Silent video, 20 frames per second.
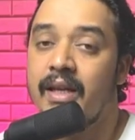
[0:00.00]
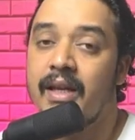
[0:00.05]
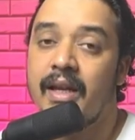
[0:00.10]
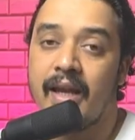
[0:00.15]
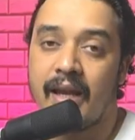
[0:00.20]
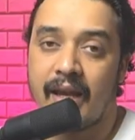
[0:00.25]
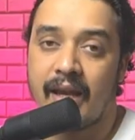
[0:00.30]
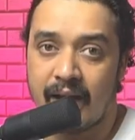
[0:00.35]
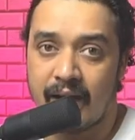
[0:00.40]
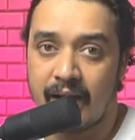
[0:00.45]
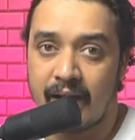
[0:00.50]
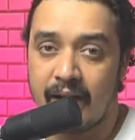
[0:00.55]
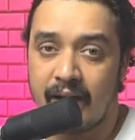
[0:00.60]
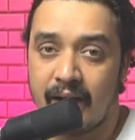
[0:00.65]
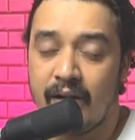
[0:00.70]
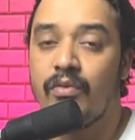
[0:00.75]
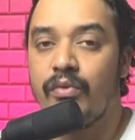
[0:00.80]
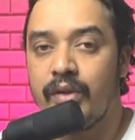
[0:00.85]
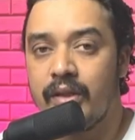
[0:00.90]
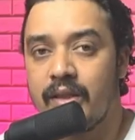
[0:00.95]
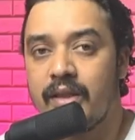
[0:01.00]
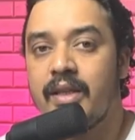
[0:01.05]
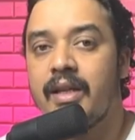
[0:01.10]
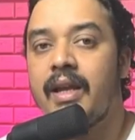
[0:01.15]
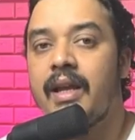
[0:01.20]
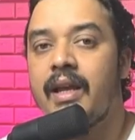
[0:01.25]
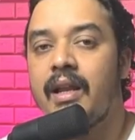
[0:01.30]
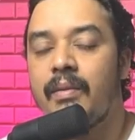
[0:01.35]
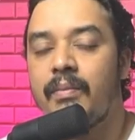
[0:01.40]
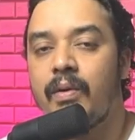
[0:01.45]
and with the
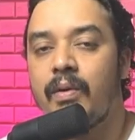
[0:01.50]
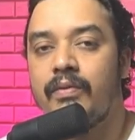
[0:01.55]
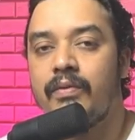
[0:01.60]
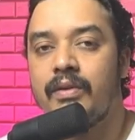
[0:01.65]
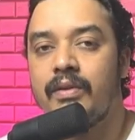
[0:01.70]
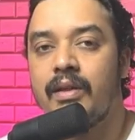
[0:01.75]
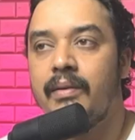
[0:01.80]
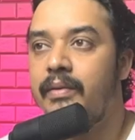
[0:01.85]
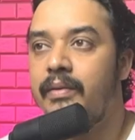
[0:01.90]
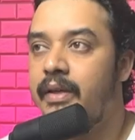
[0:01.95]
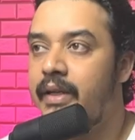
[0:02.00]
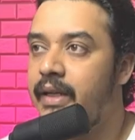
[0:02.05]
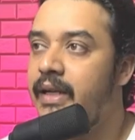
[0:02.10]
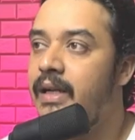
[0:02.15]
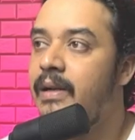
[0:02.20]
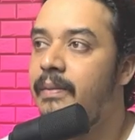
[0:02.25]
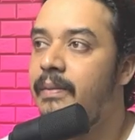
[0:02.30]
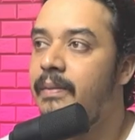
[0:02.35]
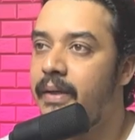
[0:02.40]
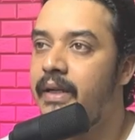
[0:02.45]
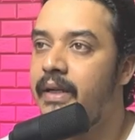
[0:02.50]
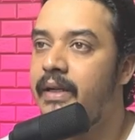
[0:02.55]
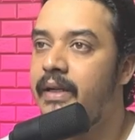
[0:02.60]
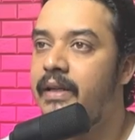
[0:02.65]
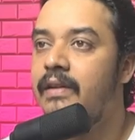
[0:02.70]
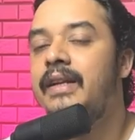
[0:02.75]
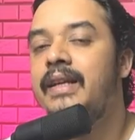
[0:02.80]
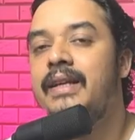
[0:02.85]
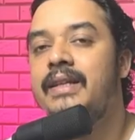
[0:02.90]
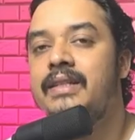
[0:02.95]
help of the read PDF
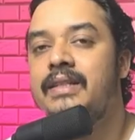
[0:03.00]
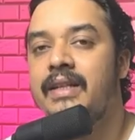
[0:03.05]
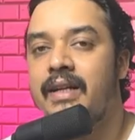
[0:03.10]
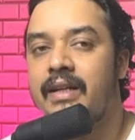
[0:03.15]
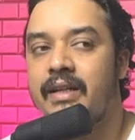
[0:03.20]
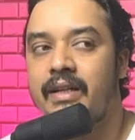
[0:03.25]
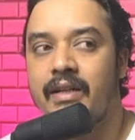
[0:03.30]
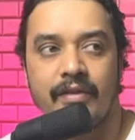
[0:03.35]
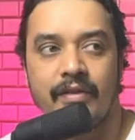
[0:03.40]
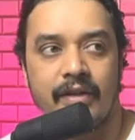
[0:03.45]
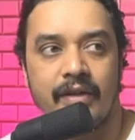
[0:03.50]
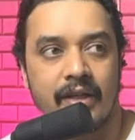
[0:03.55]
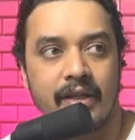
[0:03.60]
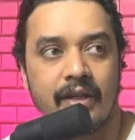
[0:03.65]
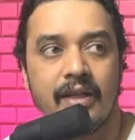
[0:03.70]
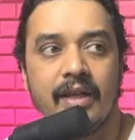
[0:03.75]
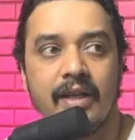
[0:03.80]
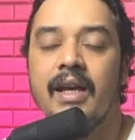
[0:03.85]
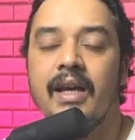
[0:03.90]
text activity,